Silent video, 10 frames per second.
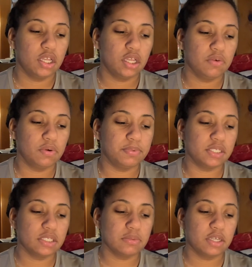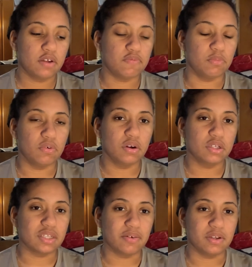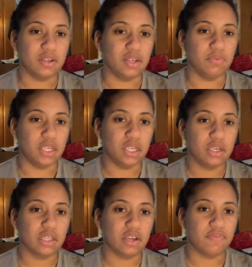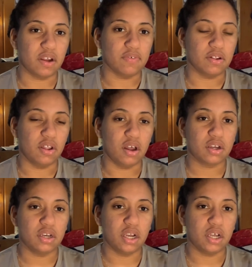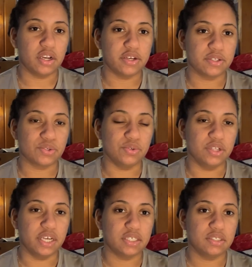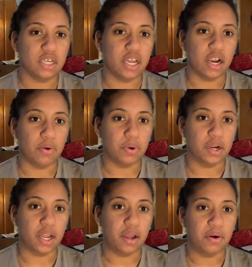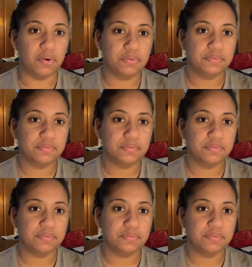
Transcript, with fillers: And what pisses me off more is that we, we eat at like 5 o'clock and I got out of school like an hour ago.